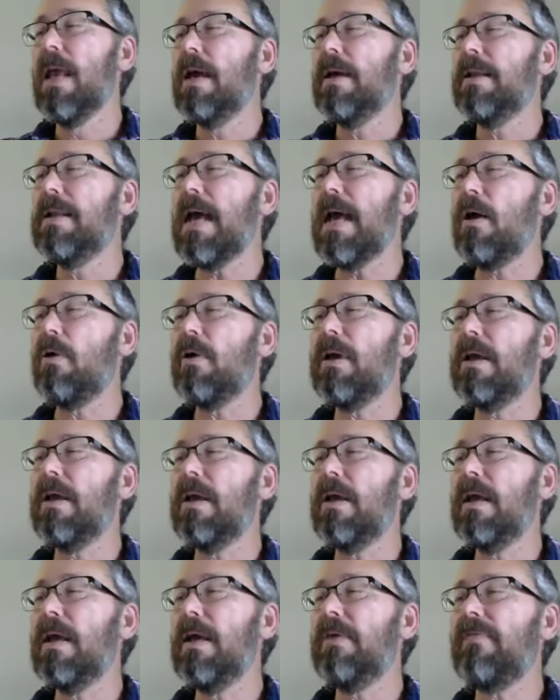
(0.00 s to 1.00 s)
Now,
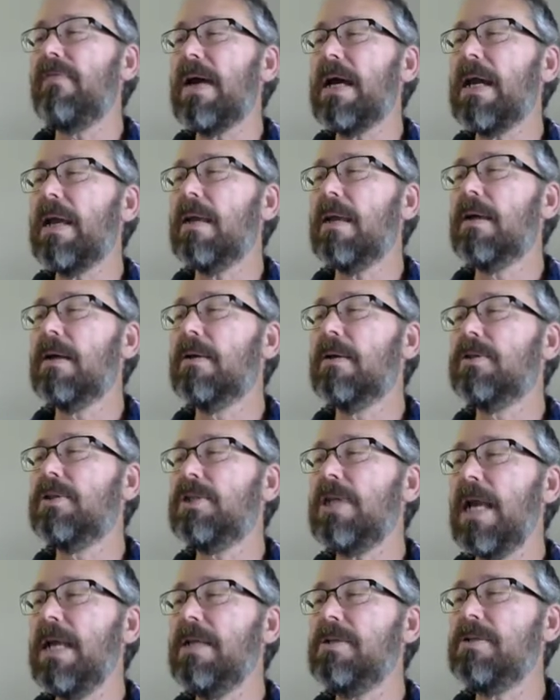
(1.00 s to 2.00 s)
if I
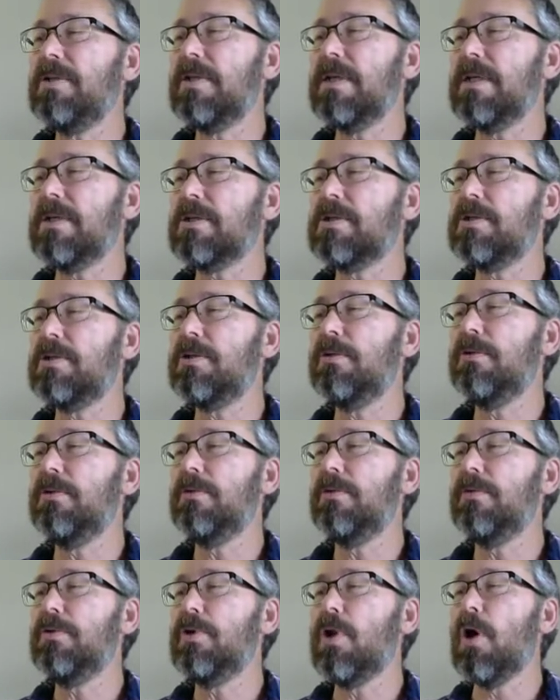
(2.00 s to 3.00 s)
change this
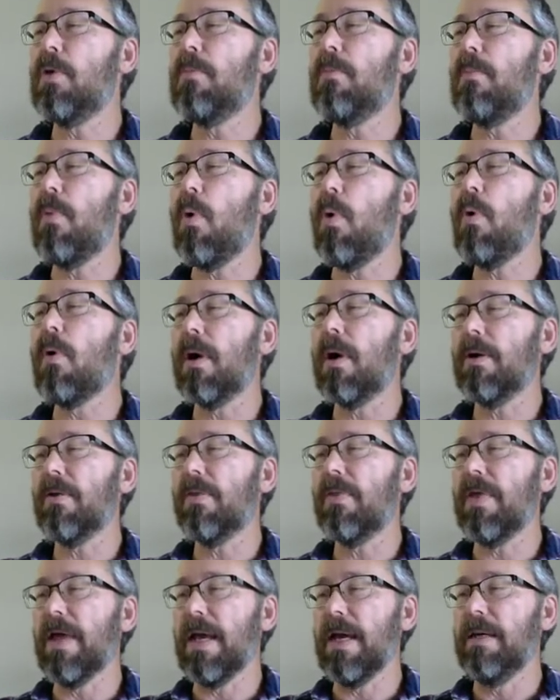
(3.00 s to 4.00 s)
to no more
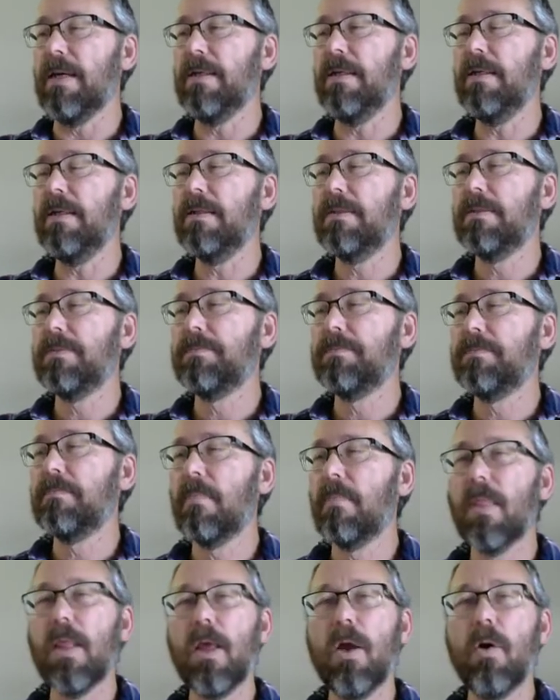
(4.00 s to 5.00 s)
than
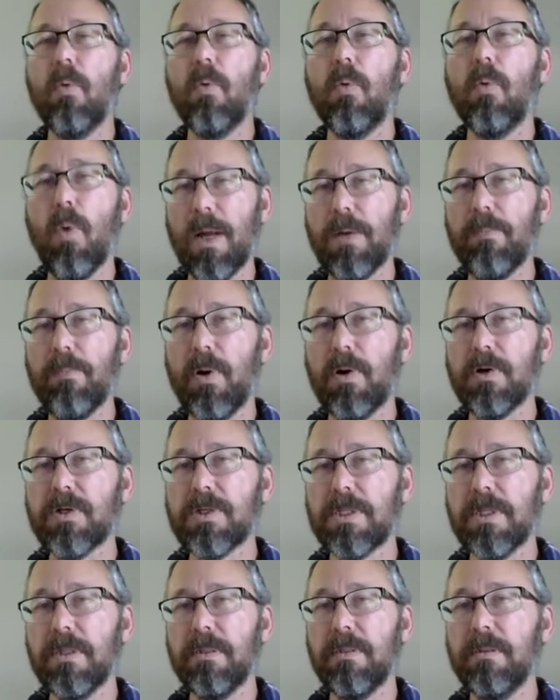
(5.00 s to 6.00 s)
one
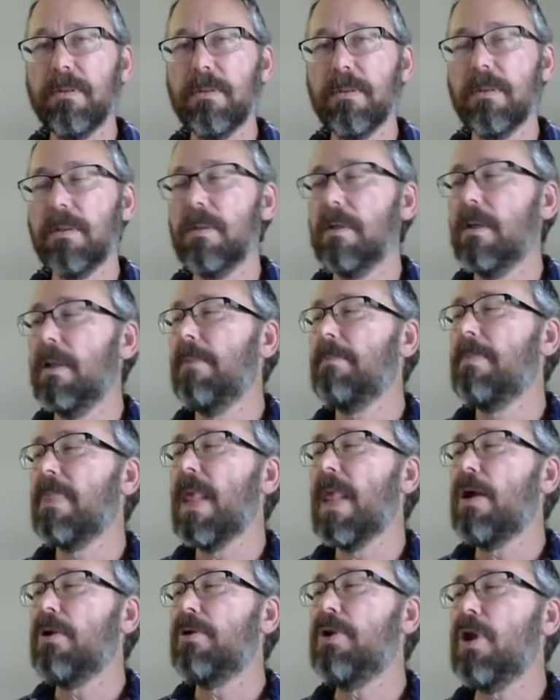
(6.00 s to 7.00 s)
person,
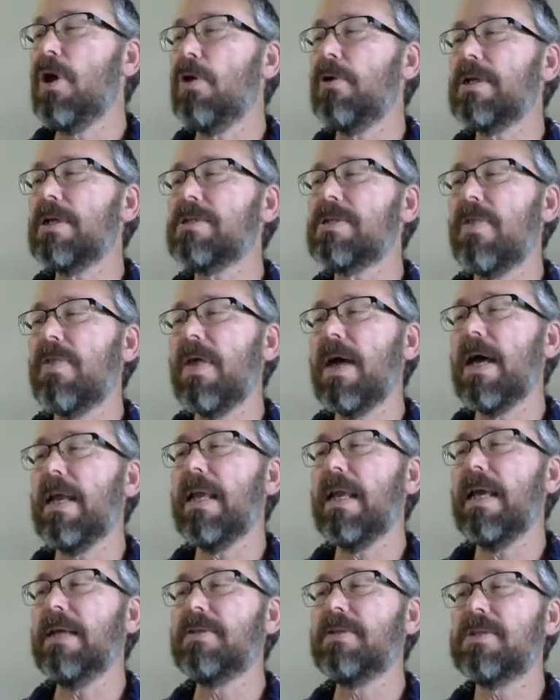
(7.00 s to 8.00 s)
notice that
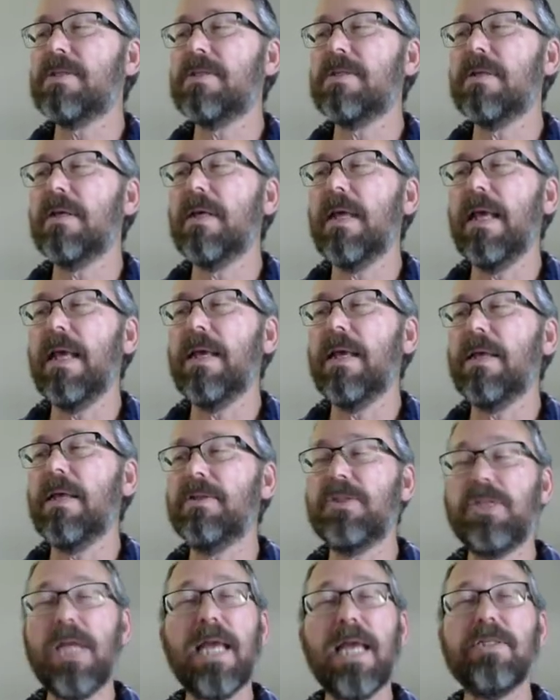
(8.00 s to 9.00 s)
it
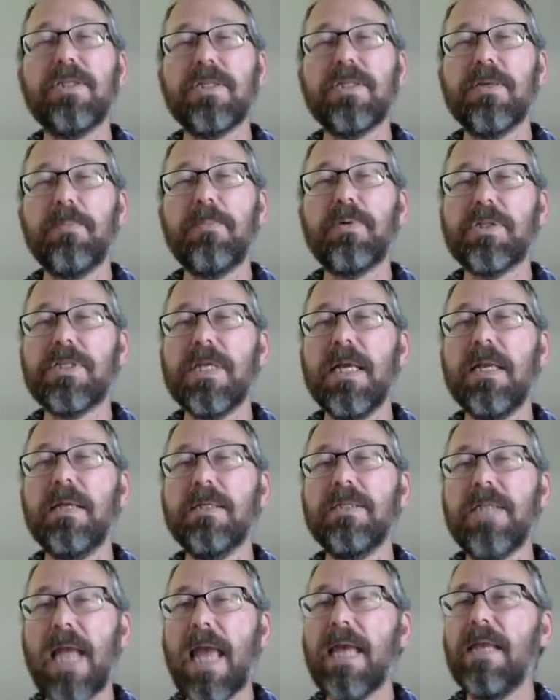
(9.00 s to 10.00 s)
changes the
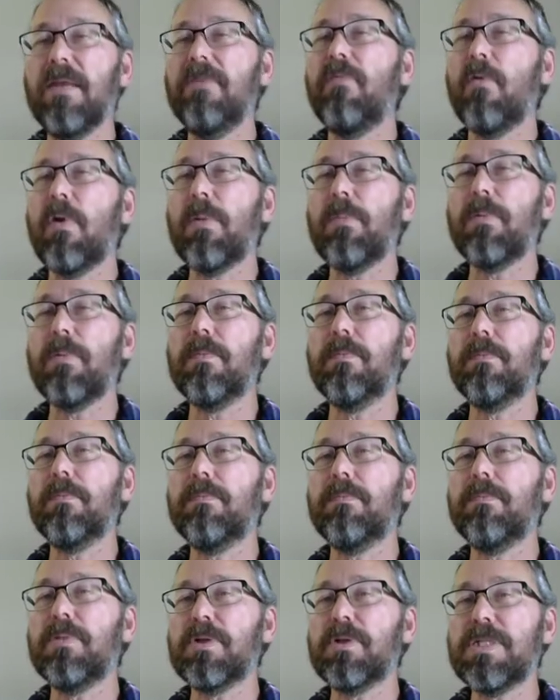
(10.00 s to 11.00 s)
percentage,
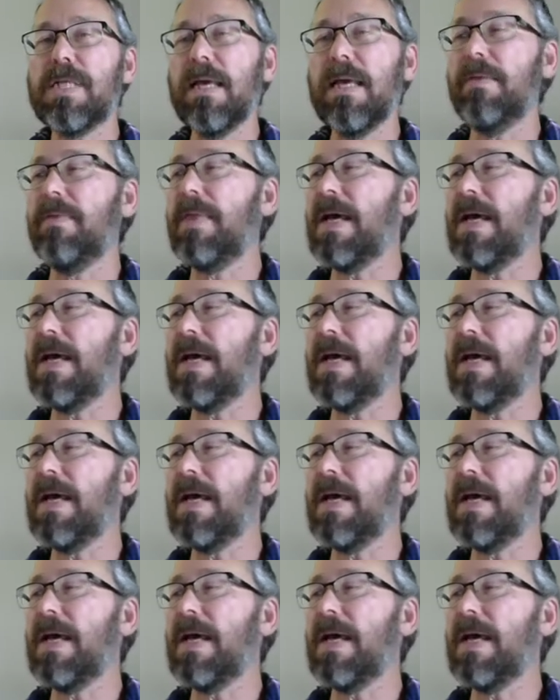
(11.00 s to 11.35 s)
84%.